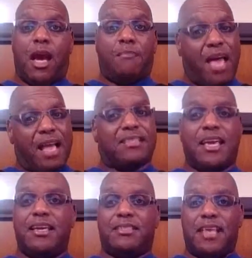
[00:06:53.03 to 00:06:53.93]
I'm not
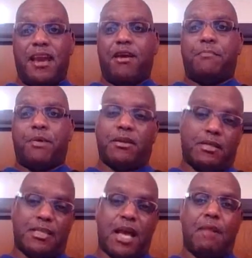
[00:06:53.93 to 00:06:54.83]
saying he's the heir apparent
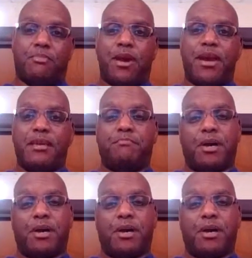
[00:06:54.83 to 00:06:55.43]
to Tom Brady,